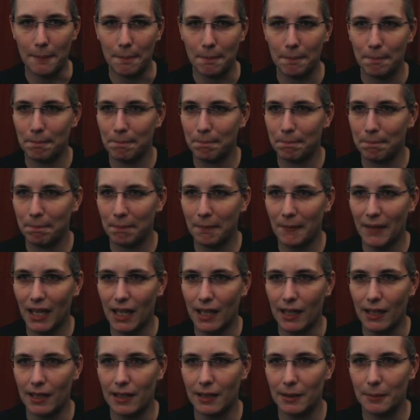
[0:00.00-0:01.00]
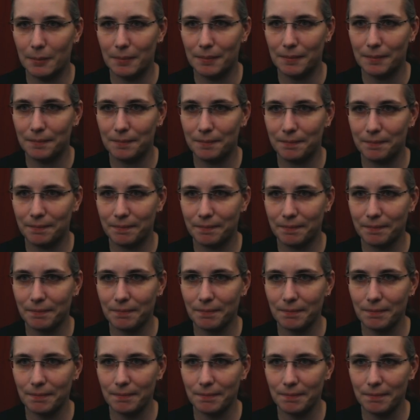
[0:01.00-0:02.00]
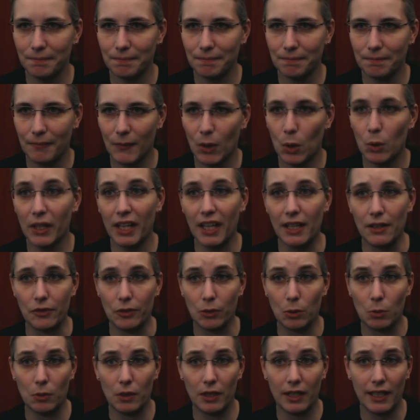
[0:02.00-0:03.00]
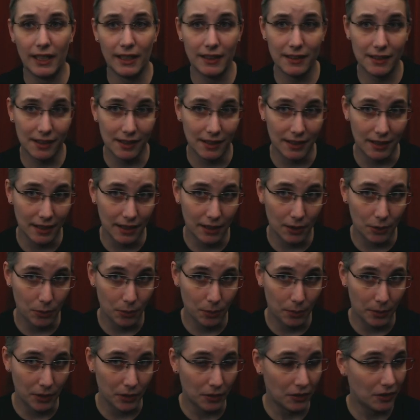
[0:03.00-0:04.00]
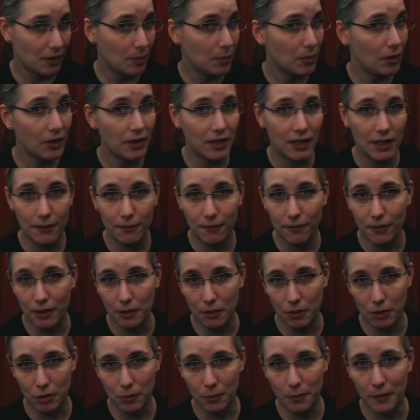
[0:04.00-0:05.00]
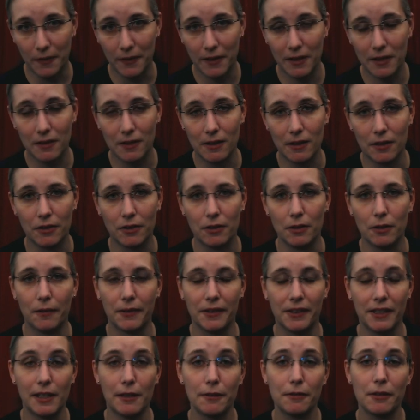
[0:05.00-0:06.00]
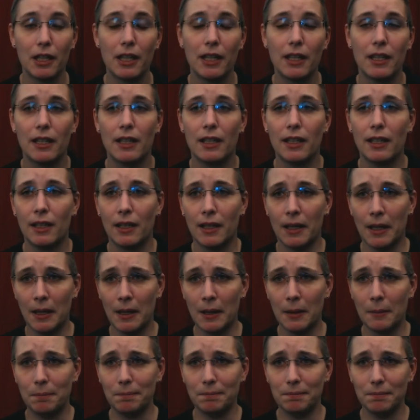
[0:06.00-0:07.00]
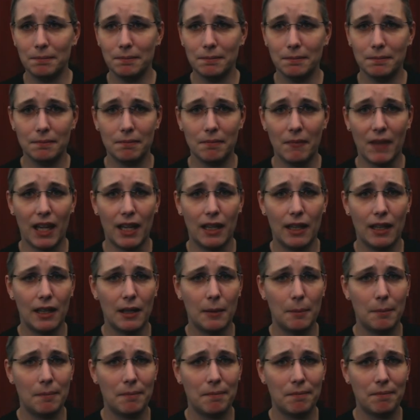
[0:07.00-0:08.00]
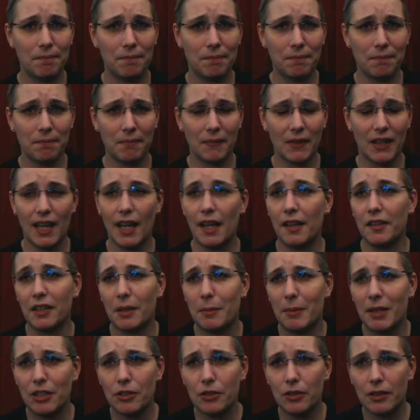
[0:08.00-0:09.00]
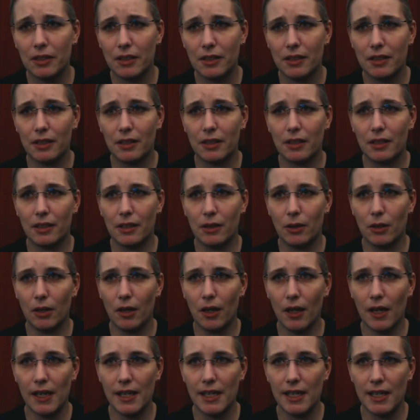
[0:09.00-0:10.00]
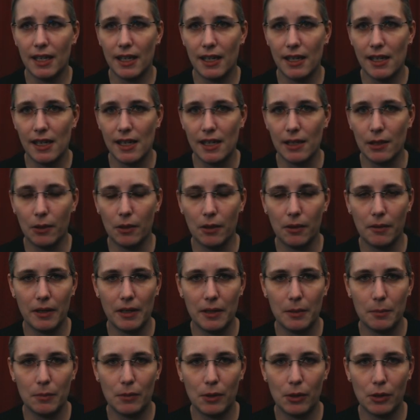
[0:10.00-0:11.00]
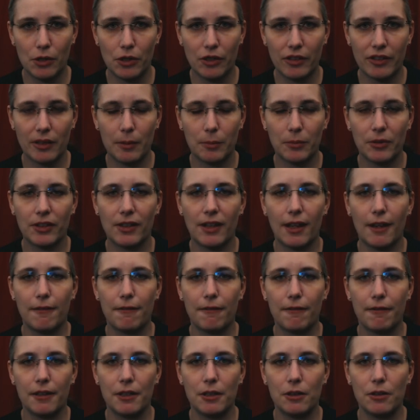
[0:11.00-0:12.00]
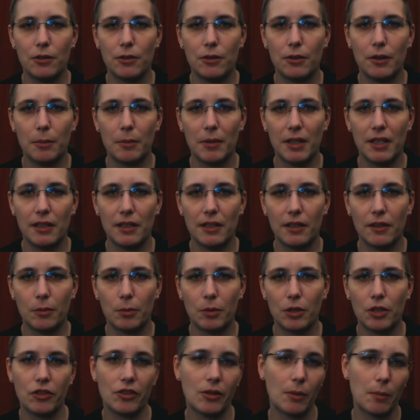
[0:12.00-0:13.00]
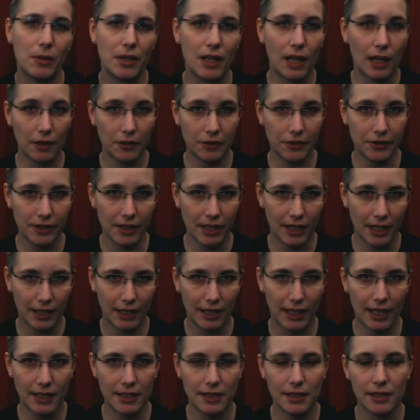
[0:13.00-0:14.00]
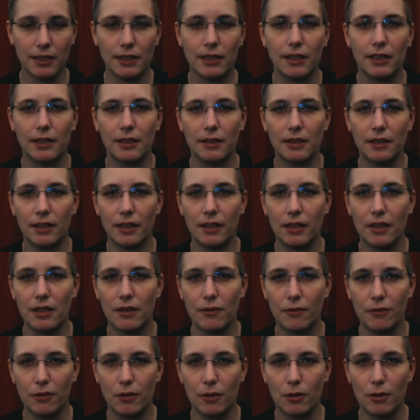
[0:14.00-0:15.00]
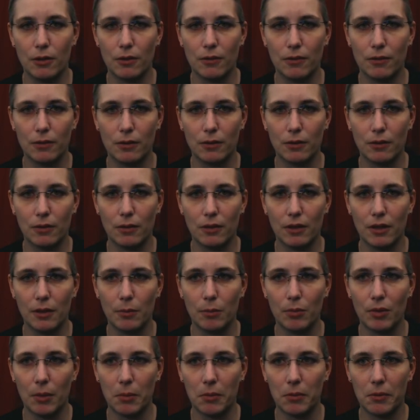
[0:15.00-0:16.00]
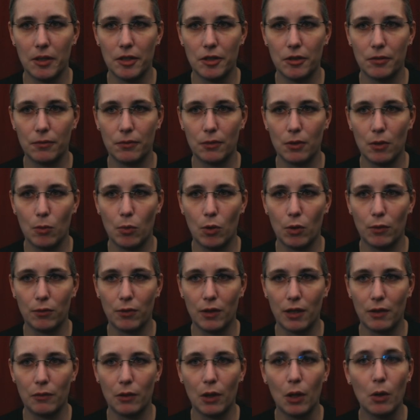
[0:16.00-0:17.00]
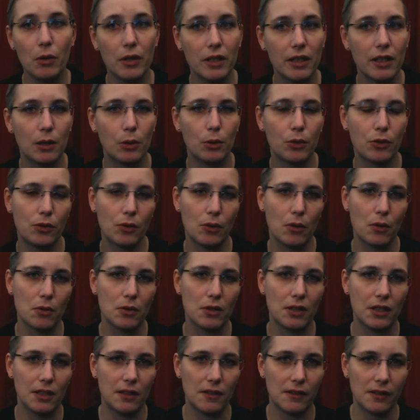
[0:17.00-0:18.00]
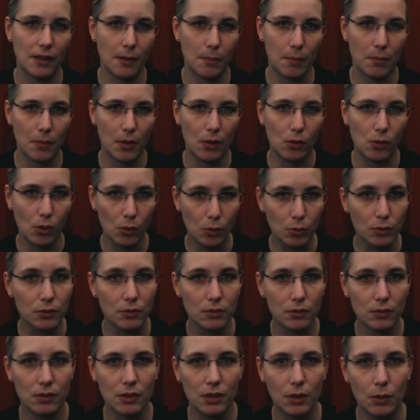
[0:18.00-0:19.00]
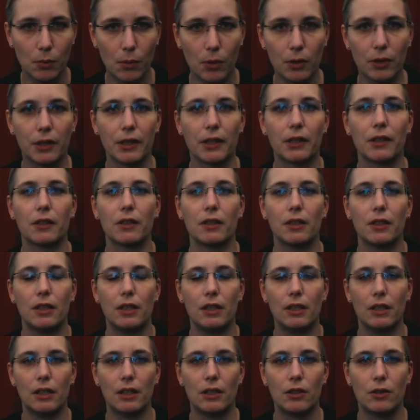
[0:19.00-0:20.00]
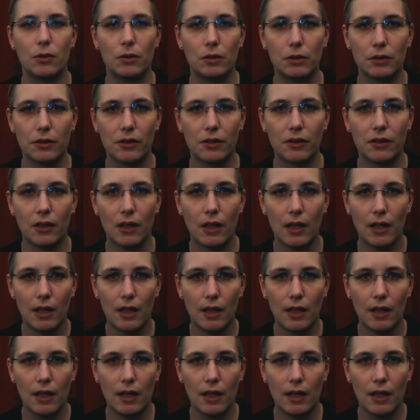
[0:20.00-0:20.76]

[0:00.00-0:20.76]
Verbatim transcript: yeah. Um, okay, so what else did I do? Because I'm not yet finished with this list of stuff. Um, yeah, as I mentioned uh, earlier, I already merged some stuff into the maintenance branch, some PRs that I got uh, for for in preparation for 150, and I also did some own work uh, towards